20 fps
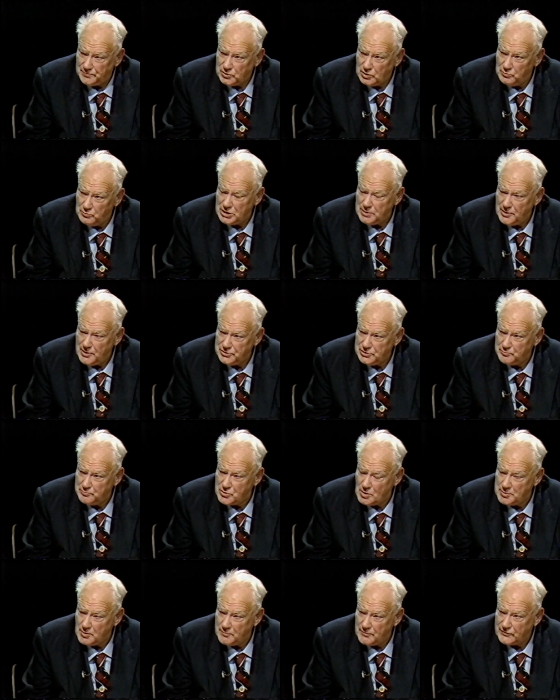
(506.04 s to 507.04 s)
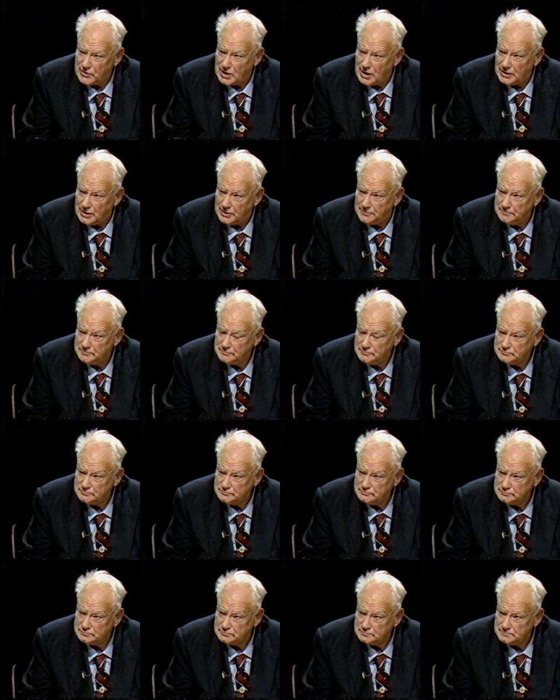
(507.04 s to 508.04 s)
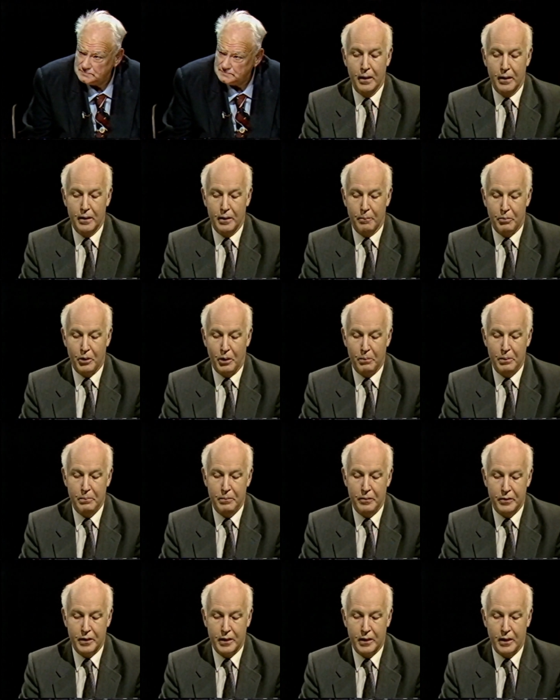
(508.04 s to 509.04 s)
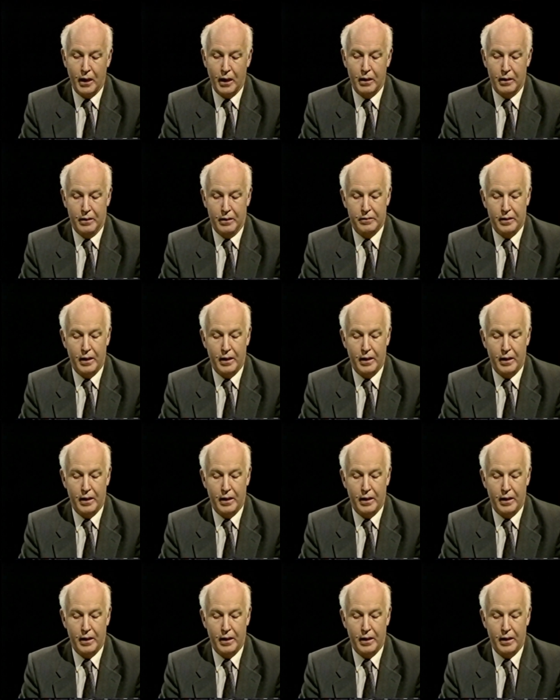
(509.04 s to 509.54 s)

What about the problem of colour? The problem of the colour of the